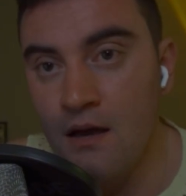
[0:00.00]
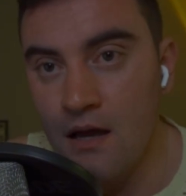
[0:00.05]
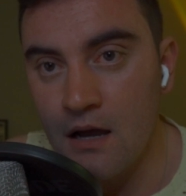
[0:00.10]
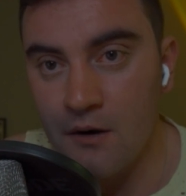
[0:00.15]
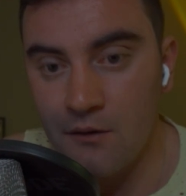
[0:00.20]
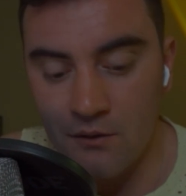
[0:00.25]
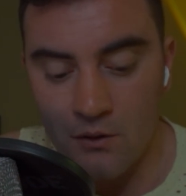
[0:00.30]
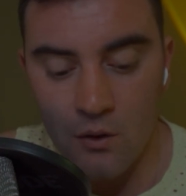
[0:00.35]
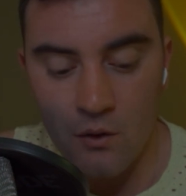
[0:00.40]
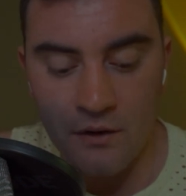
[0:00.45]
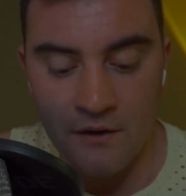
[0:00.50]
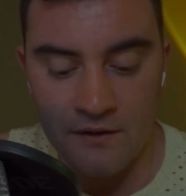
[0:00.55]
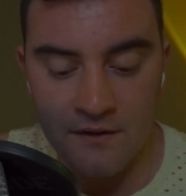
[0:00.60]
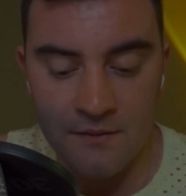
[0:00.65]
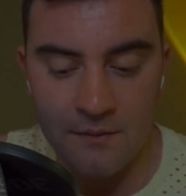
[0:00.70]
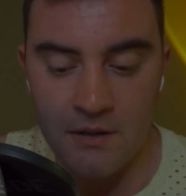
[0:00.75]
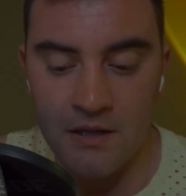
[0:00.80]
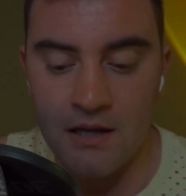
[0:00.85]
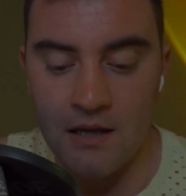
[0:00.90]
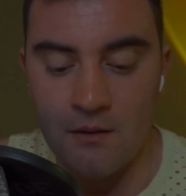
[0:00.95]
Aaron Gordon
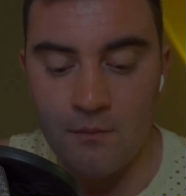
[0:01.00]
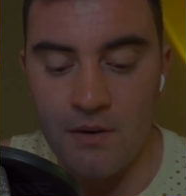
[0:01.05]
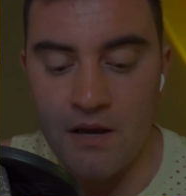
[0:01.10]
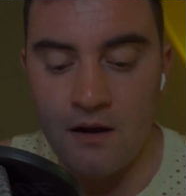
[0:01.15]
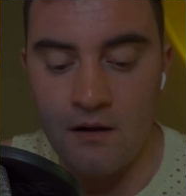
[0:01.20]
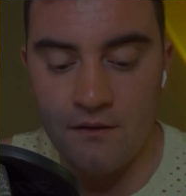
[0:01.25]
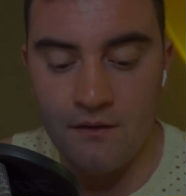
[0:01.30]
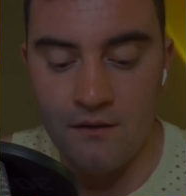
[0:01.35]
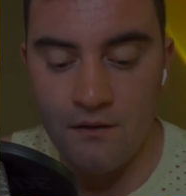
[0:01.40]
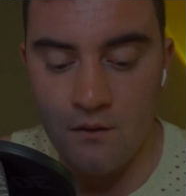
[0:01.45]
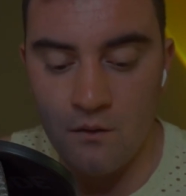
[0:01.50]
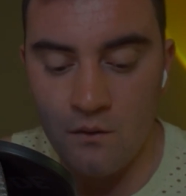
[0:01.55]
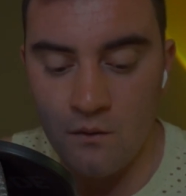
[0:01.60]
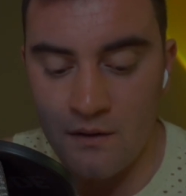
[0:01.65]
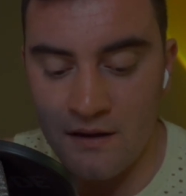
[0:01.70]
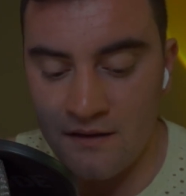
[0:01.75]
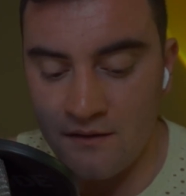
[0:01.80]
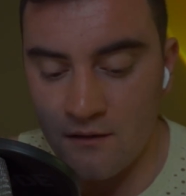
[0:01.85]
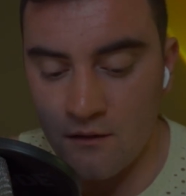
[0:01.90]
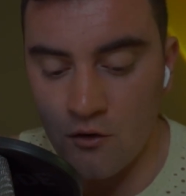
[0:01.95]
splitting a pair
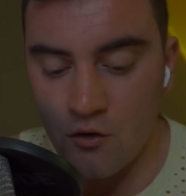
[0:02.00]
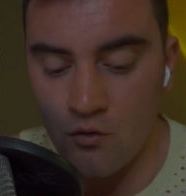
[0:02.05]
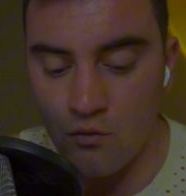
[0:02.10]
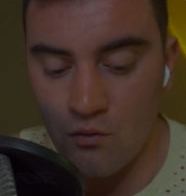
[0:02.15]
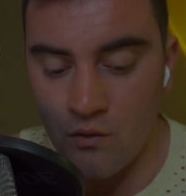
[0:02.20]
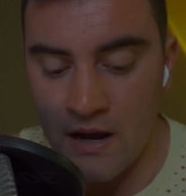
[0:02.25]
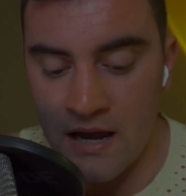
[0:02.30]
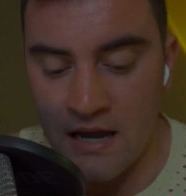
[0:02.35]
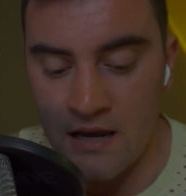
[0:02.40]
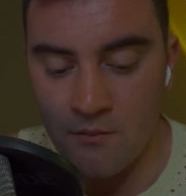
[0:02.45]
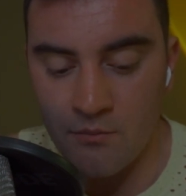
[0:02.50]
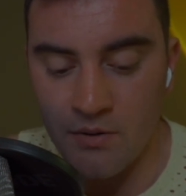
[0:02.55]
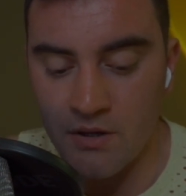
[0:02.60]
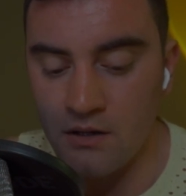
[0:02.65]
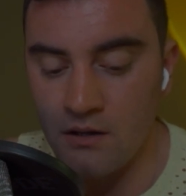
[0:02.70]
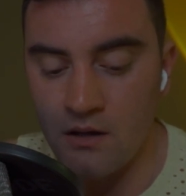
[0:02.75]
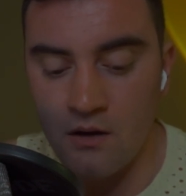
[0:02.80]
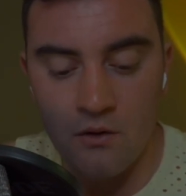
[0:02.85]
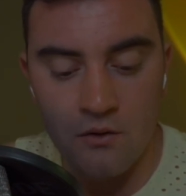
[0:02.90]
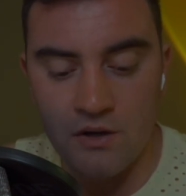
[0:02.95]
2 isn't great,
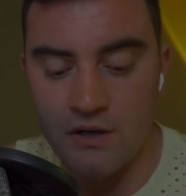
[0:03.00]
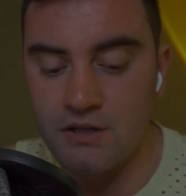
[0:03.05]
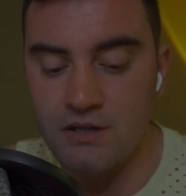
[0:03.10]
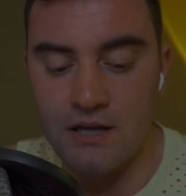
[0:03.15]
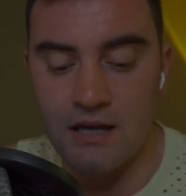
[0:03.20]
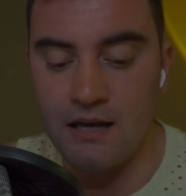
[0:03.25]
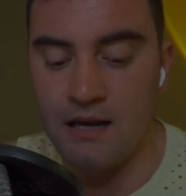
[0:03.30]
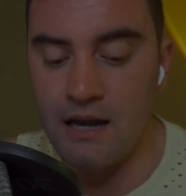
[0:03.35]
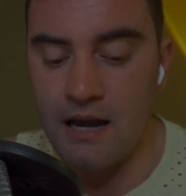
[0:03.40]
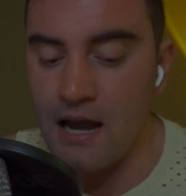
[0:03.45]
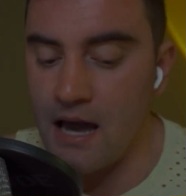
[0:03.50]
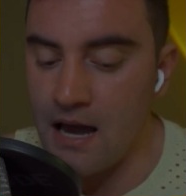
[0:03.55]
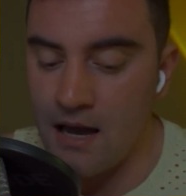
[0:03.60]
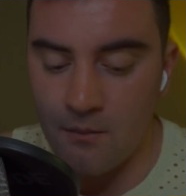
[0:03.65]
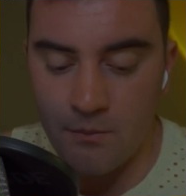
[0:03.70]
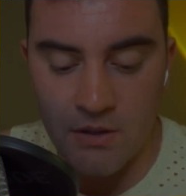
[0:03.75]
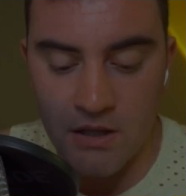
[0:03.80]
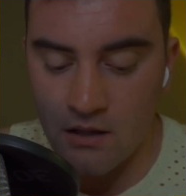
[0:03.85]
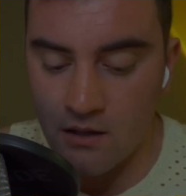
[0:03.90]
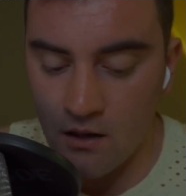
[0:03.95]
but Jokic
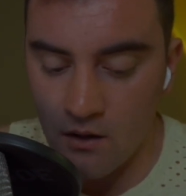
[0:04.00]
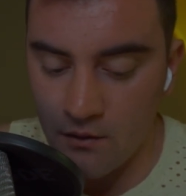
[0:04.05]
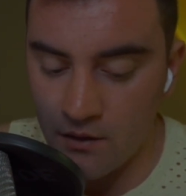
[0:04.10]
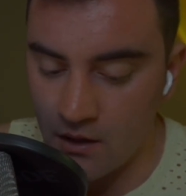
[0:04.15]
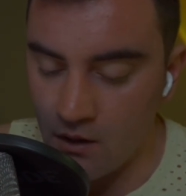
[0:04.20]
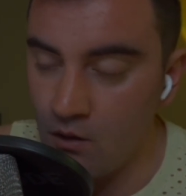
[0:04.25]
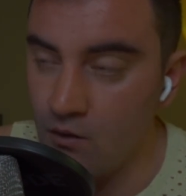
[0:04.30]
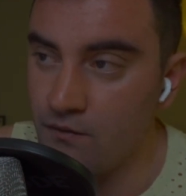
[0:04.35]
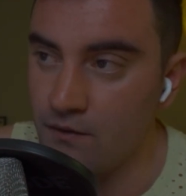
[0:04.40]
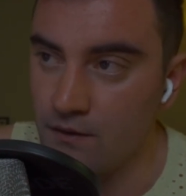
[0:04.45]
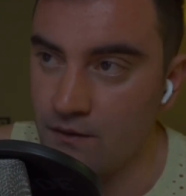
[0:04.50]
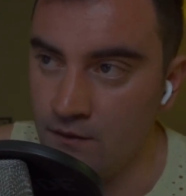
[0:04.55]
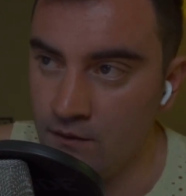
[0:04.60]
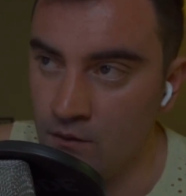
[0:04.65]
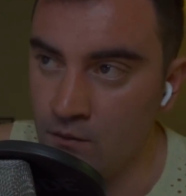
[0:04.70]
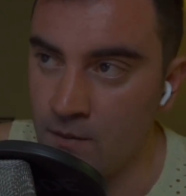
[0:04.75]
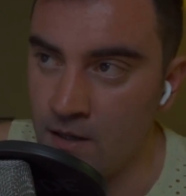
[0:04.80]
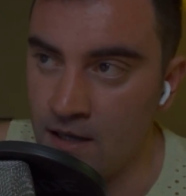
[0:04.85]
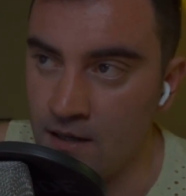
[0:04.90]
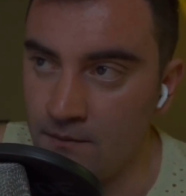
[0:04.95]
cannot be going 0 for
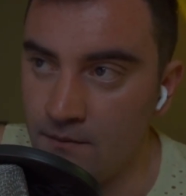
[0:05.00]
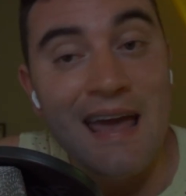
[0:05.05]
2, man.